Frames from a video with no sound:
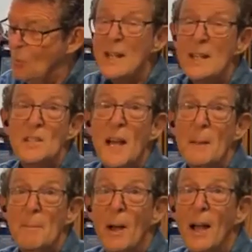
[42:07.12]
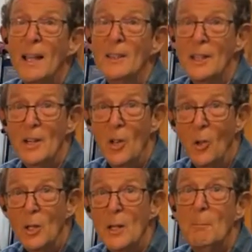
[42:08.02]
quite type high
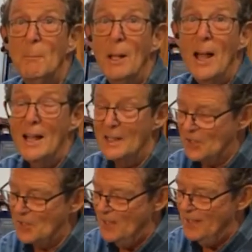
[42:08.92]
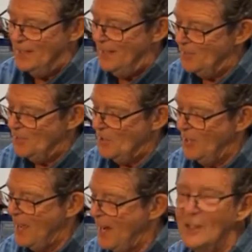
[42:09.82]
linoleum blocks. So
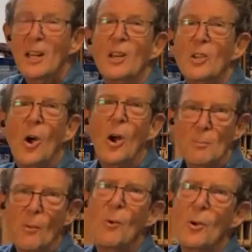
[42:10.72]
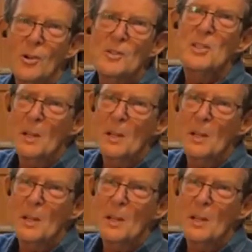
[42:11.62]
you add a little cardboard or